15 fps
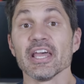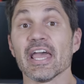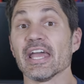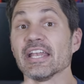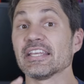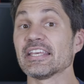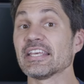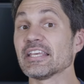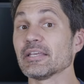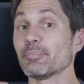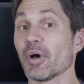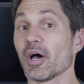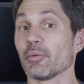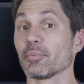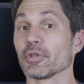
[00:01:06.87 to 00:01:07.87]
and he
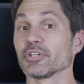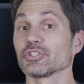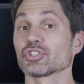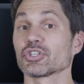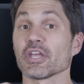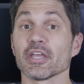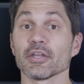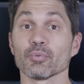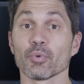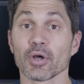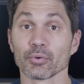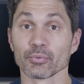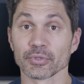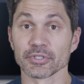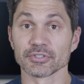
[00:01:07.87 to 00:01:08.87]
published a
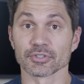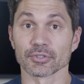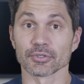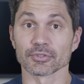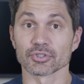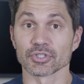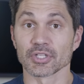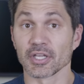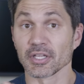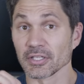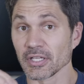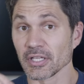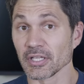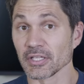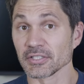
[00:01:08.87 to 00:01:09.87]
well-researched and
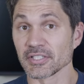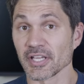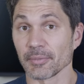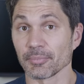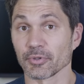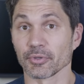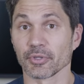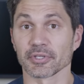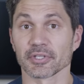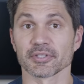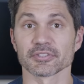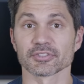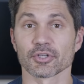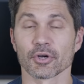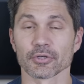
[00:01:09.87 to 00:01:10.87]
in-depth look at
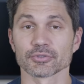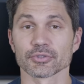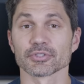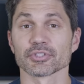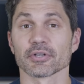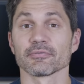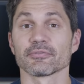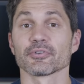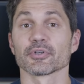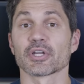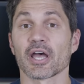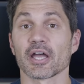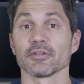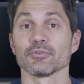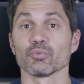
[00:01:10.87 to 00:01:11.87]
this cartridge on
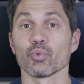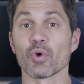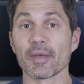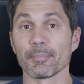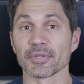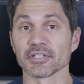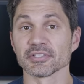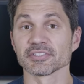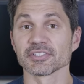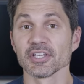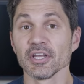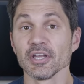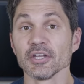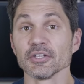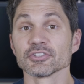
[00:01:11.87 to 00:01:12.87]
Forgotten Weapons.
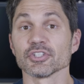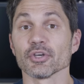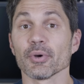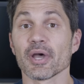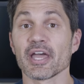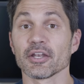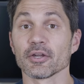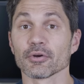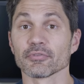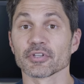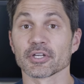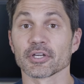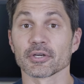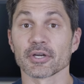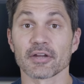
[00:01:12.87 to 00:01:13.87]
So head over
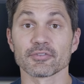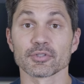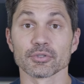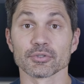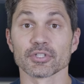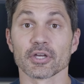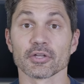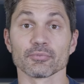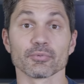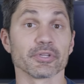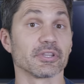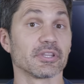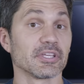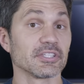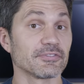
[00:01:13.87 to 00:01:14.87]
there after you're done
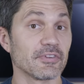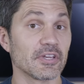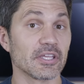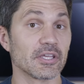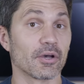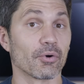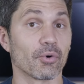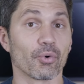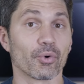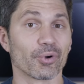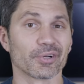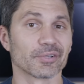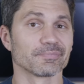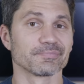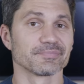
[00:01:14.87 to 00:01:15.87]
with this video,
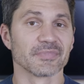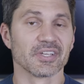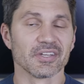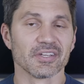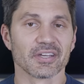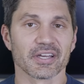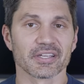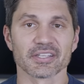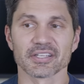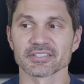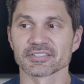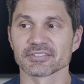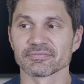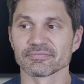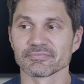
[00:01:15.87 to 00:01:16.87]
or I
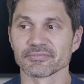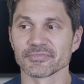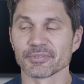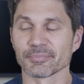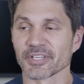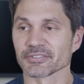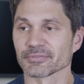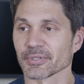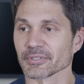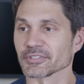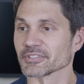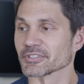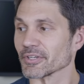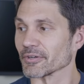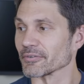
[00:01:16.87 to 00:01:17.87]
guess you may as well
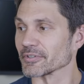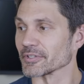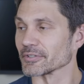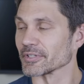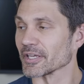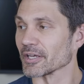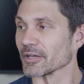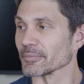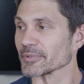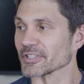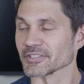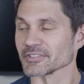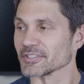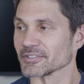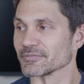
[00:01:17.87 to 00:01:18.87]
just go over there now
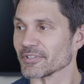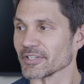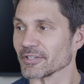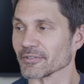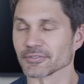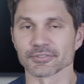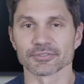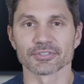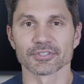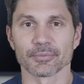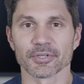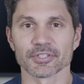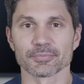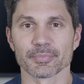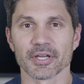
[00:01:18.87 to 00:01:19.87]
because his videos are so
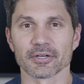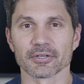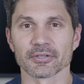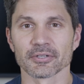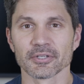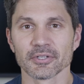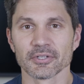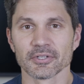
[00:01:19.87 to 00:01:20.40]
much better